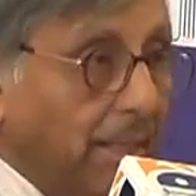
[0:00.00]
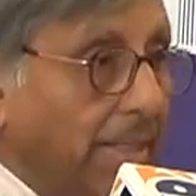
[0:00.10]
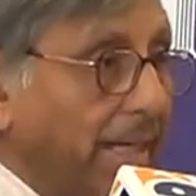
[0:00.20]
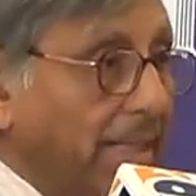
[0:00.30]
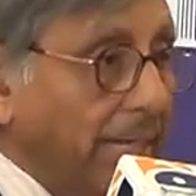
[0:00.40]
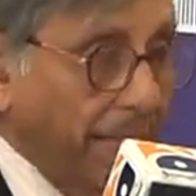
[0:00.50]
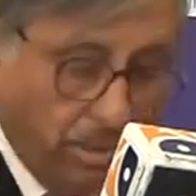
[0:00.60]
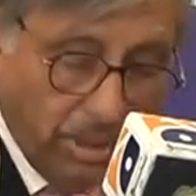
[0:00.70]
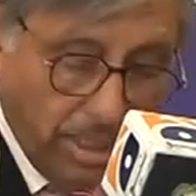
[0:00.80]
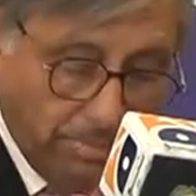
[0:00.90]
The
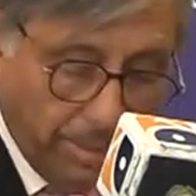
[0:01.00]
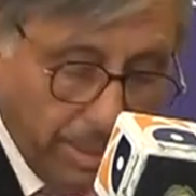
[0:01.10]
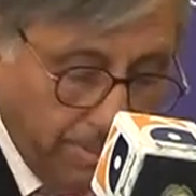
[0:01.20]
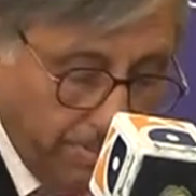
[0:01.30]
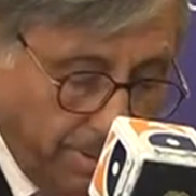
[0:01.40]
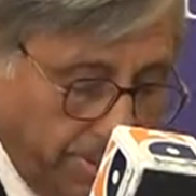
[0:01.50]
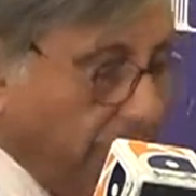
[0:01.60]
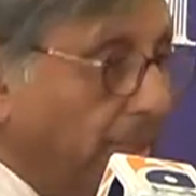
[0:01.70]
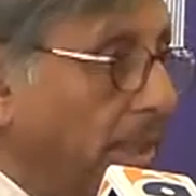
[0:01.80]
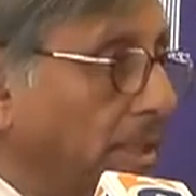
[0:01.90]
attack on our parliament
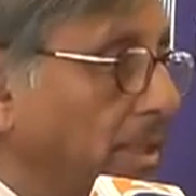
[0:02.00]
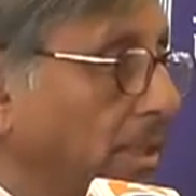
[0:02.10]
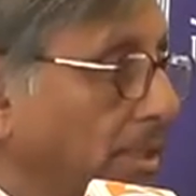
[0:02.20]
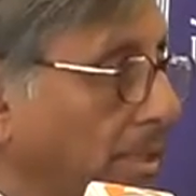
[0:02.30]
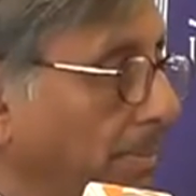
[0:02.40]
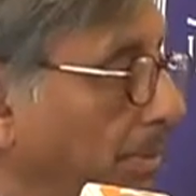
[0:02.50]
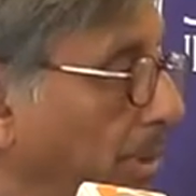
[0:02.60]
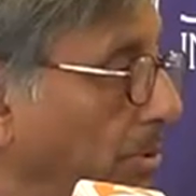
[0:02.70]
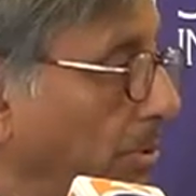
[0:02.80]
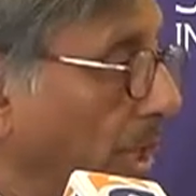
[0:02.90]
on 13
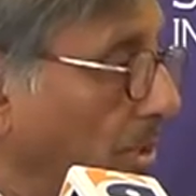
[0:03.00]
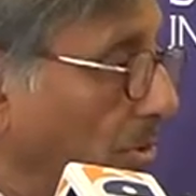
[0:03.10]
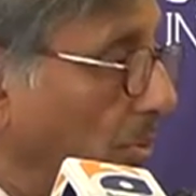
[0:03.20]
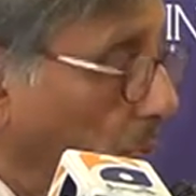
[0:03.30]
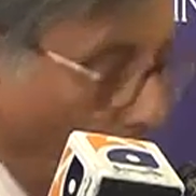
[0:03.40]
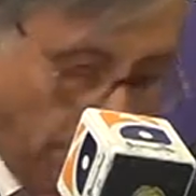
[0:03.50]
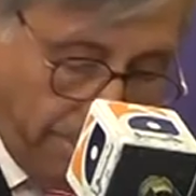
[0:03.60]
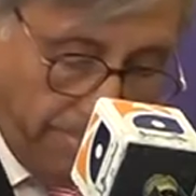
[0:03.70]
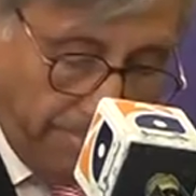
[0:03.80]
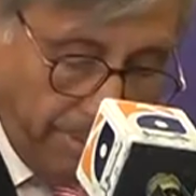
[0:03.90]
December
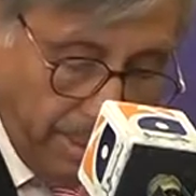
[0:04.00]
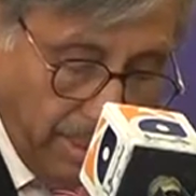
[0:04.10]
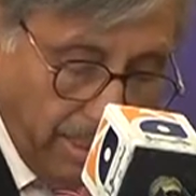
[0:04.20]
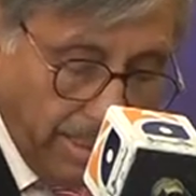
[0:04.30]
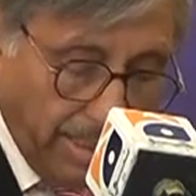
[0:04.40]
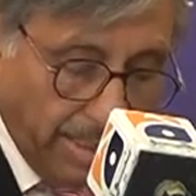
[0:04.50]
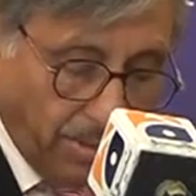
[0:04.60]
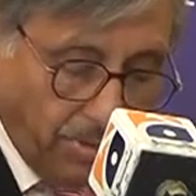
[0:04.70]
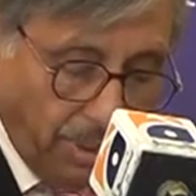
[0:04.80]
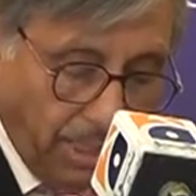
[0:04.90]
2001
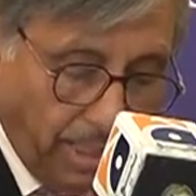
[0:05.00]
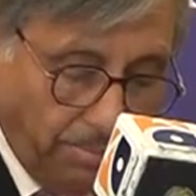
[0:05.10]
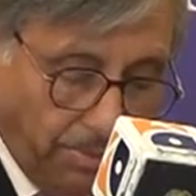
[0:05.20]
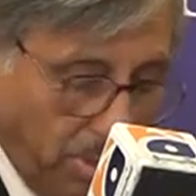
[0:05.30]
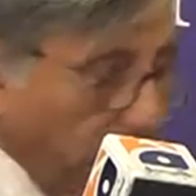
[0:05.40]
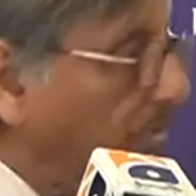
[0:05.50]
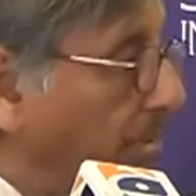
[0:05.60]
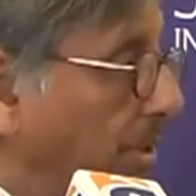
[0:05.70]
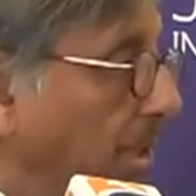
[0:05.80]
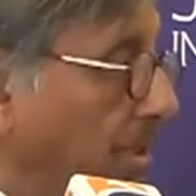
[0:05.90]
led to the armed
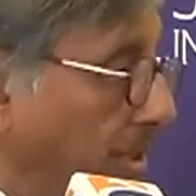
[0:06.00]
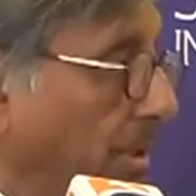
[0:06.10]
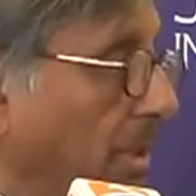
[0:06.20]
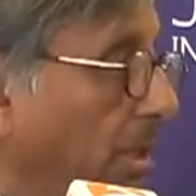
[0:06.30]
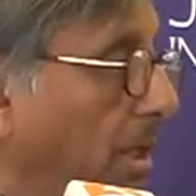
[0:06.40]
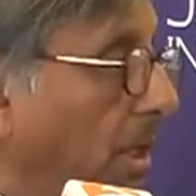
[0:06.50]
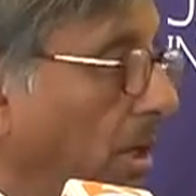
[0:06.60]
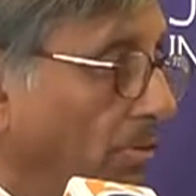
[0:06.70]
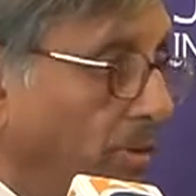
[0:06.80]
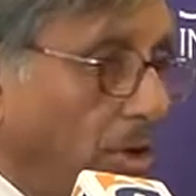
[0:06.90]
confrontation
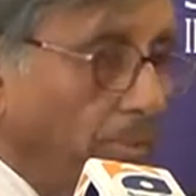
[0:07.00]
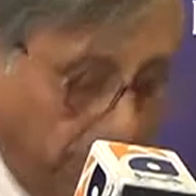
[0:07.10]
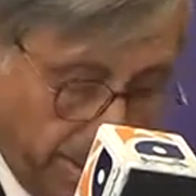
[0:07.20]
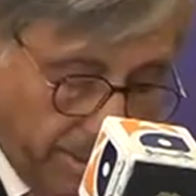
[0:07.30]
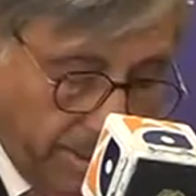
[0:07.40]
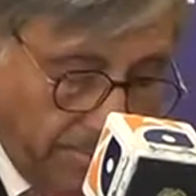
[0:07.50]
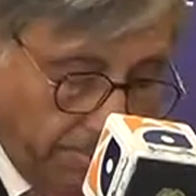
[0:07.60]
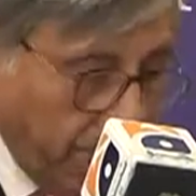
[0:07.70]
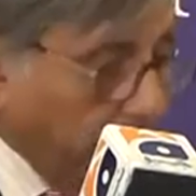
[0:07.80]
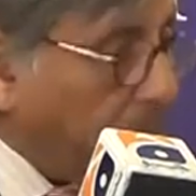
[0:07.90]
of Operation
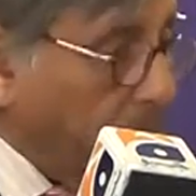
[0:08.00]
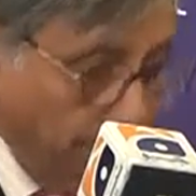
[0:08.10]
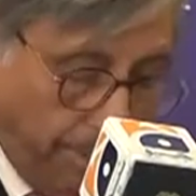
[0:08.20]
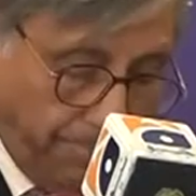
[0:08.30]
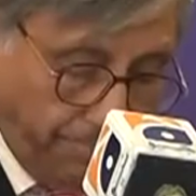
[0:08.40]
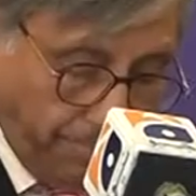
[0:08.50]
Parikrama,